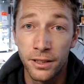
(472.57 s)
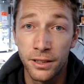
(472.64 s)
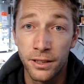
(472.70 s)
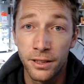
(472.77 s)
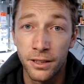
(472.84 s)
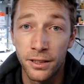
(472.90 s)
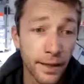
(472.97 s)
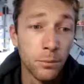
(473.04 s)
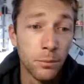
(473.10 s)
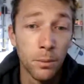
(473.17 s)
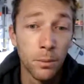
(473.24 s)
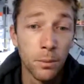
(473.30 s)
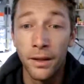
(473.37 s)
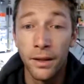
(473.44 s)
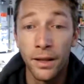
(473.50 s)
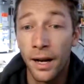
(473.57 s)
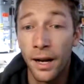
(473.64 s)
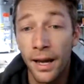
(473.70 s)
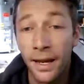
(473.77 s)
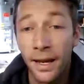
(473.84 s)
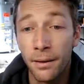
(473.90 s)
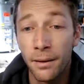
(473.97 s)
that are paying them more money
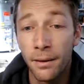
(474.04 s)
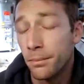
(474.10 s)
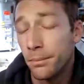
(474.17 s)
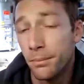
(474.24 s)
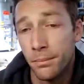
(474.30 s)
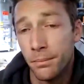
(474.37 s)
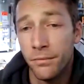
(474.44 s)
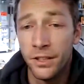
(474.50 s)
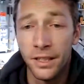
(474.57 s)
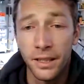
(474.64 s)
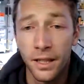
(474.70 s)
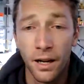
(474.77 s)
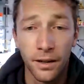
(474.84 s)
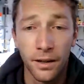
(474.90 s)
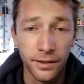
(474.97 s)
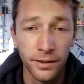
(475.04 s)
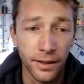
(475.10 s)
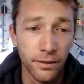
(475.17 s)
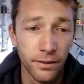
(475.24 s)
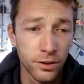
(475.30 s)
than I am via content.